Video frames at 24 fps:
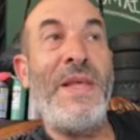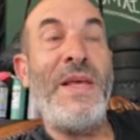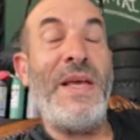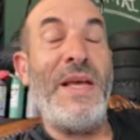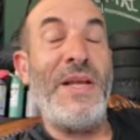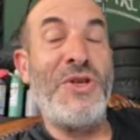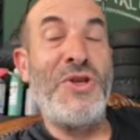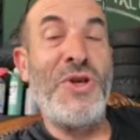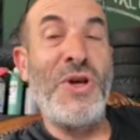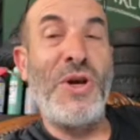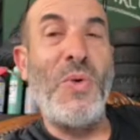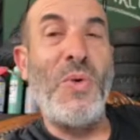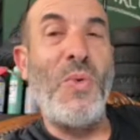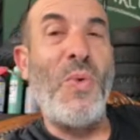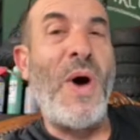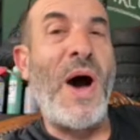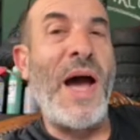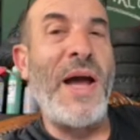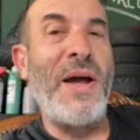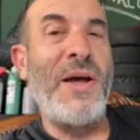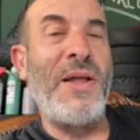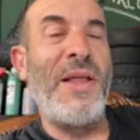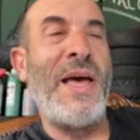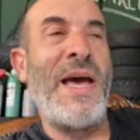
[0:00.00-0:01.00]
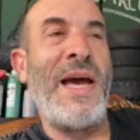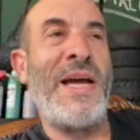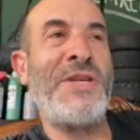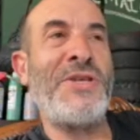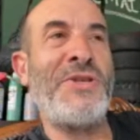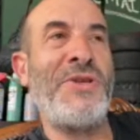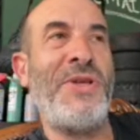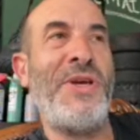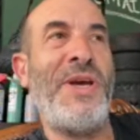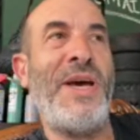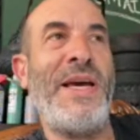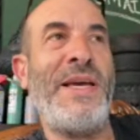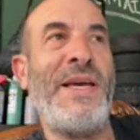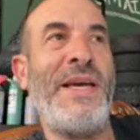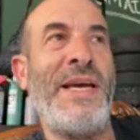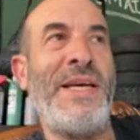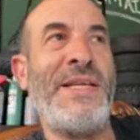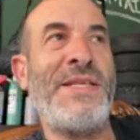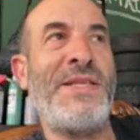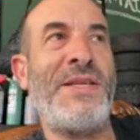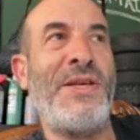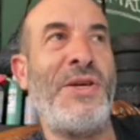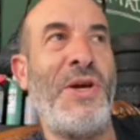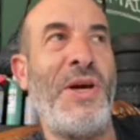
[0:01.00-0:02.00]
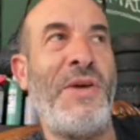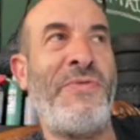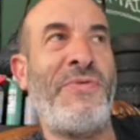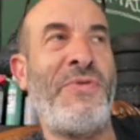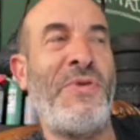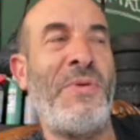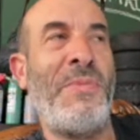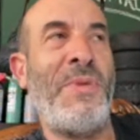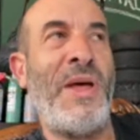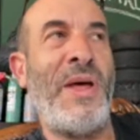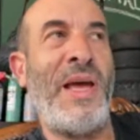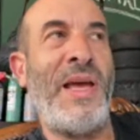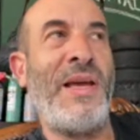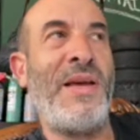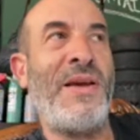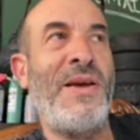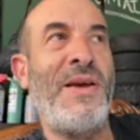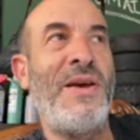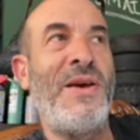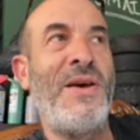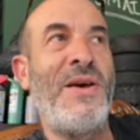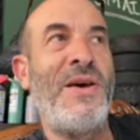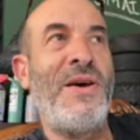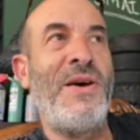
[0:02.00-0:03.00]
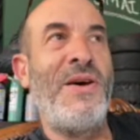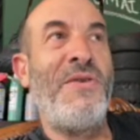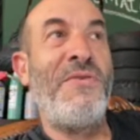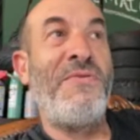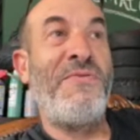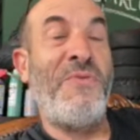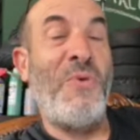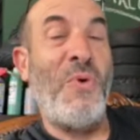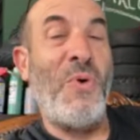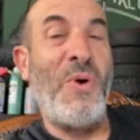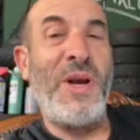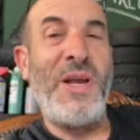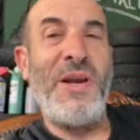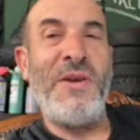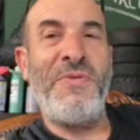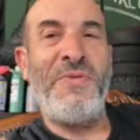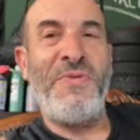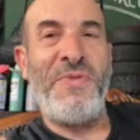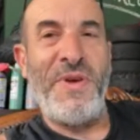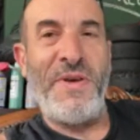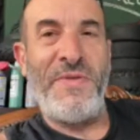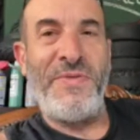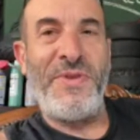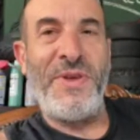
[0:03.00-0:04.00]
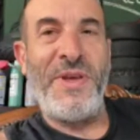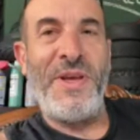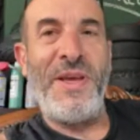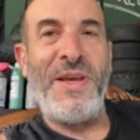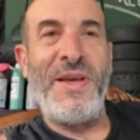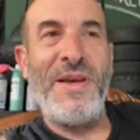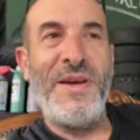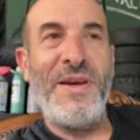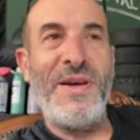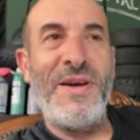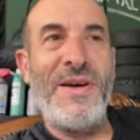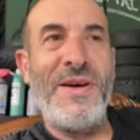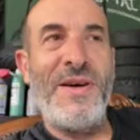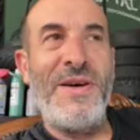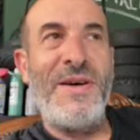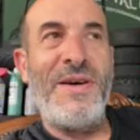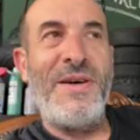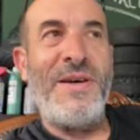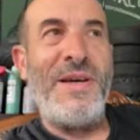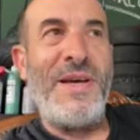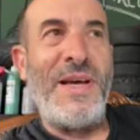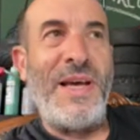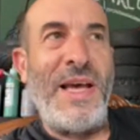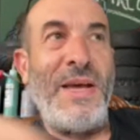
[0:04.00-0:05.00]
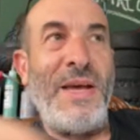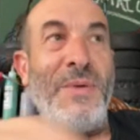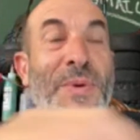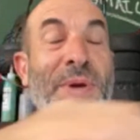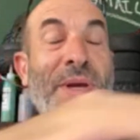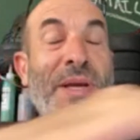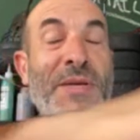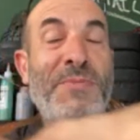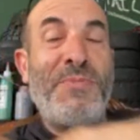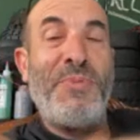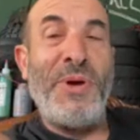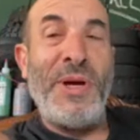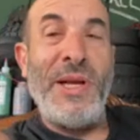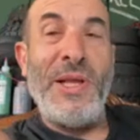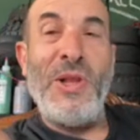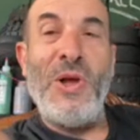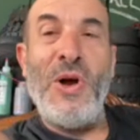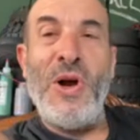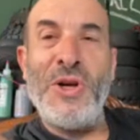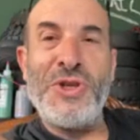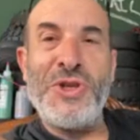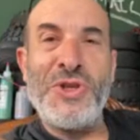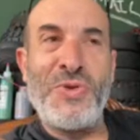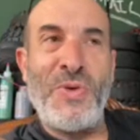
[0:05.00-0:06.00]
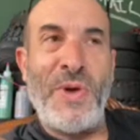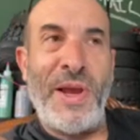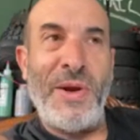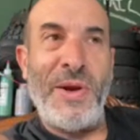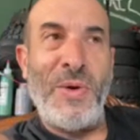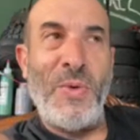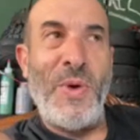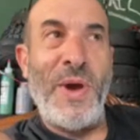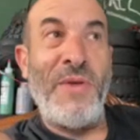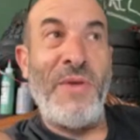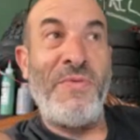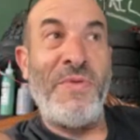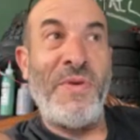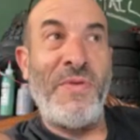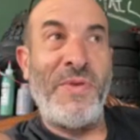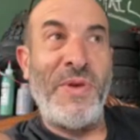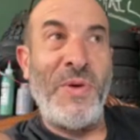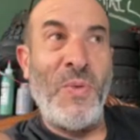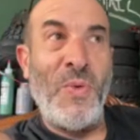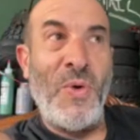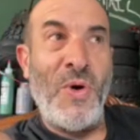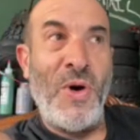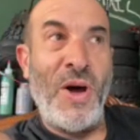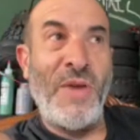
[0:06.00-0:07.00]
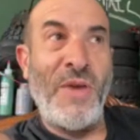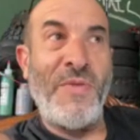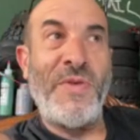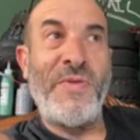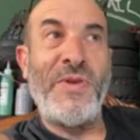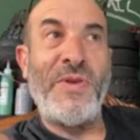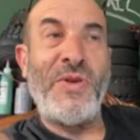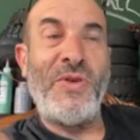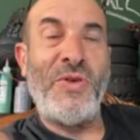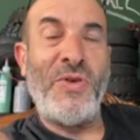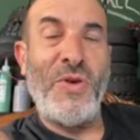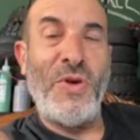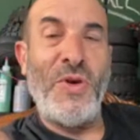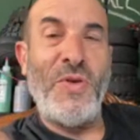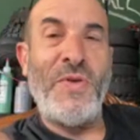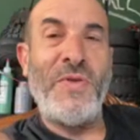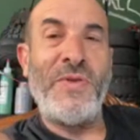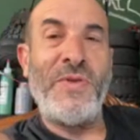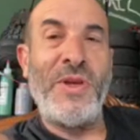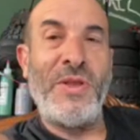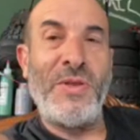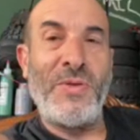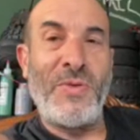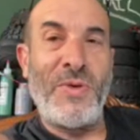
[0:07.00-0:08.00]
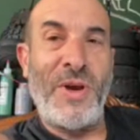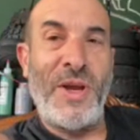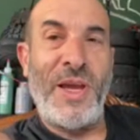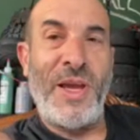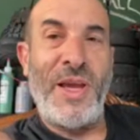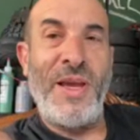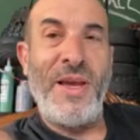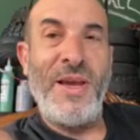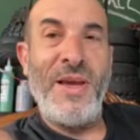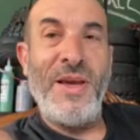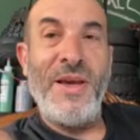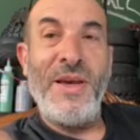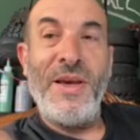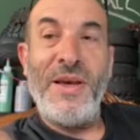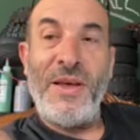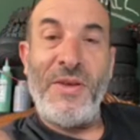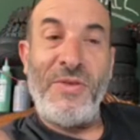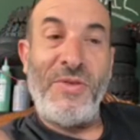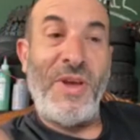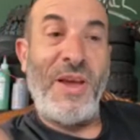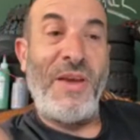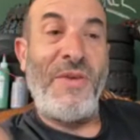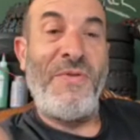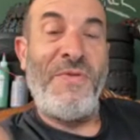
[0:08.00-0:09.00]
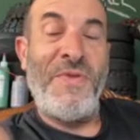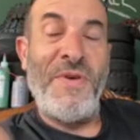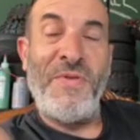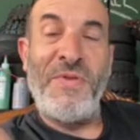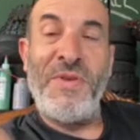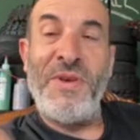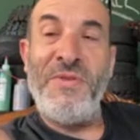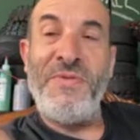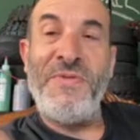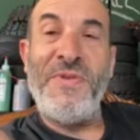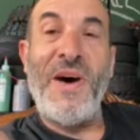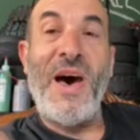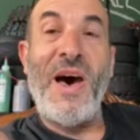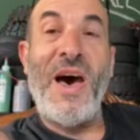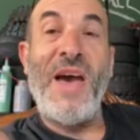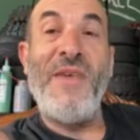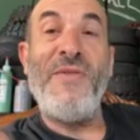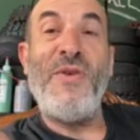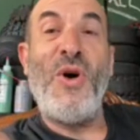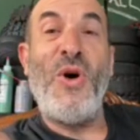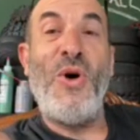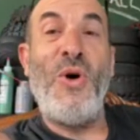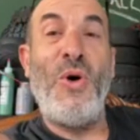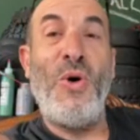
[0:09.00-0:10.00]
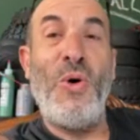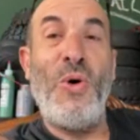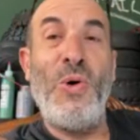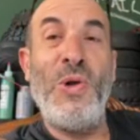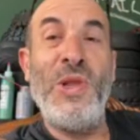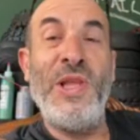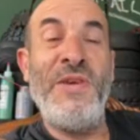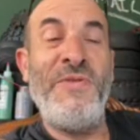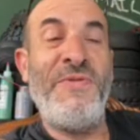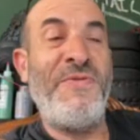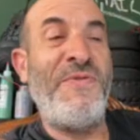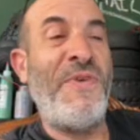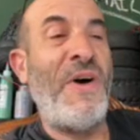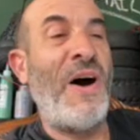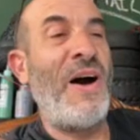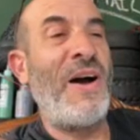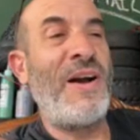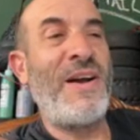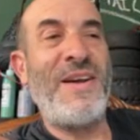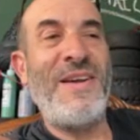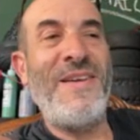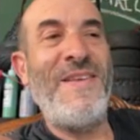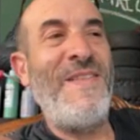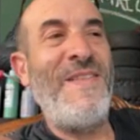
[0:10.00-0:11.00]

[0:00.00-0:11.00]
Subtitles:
it took a while actually, I guess, to get from like 40 to 50. And we got a pretty long straightaway at 51, 52, 53. I was like 55. Holy fuck.